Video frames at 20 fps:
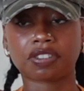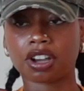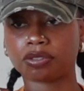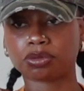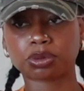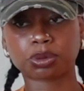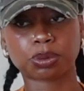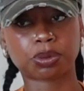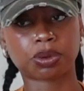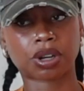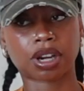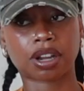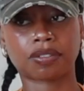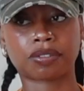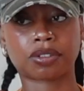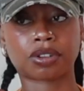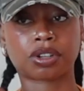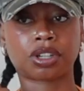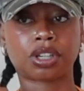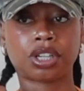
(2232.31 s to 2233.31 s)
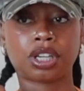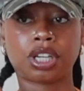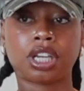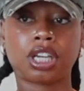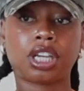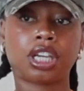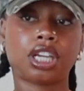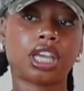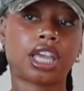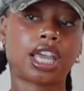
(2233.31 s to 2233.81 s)
comfortable, whatever.
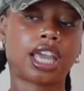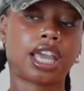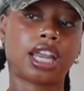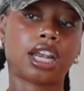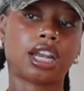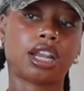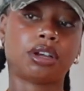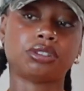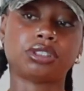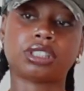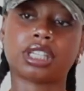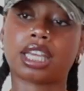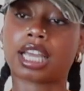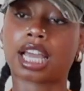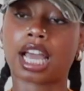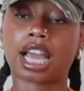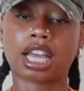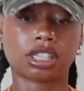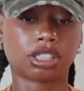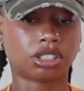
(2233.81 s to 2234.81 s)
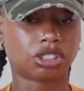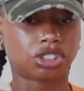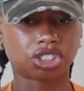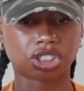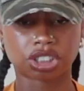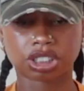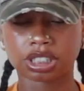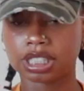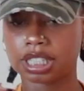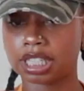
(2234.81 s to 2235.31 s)
And I was like, I
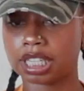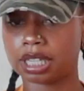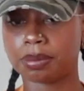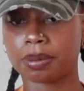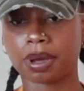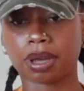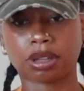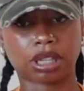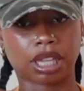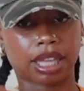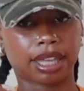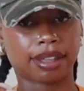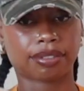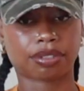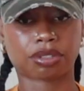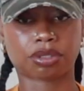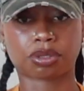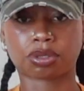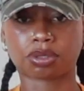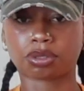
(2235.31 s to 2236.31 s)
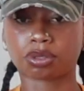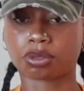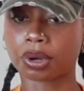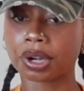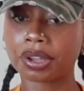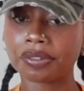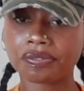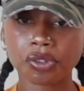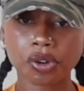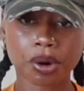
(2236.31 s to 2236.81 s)
just need about like
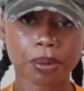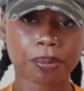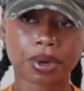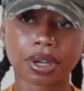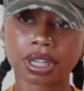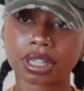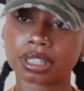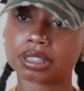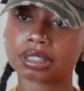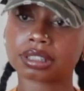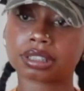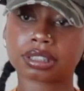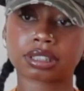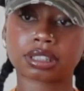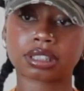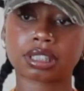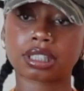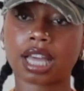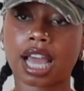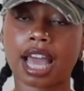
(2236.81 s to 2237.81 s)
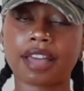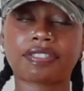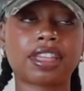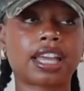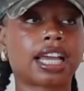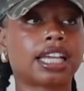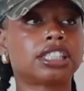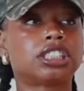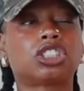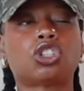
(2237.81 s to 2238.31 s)
3-4 months. I
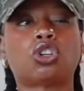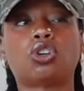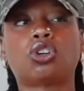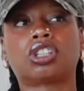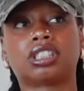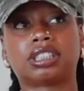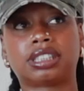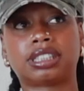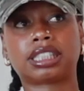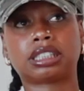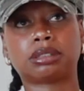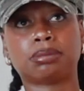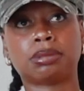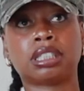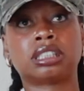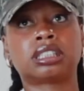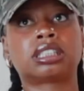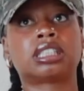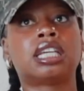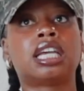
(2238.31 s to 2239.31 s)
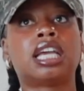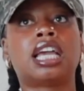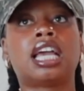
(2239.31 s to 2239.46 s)
think I told her 6 months.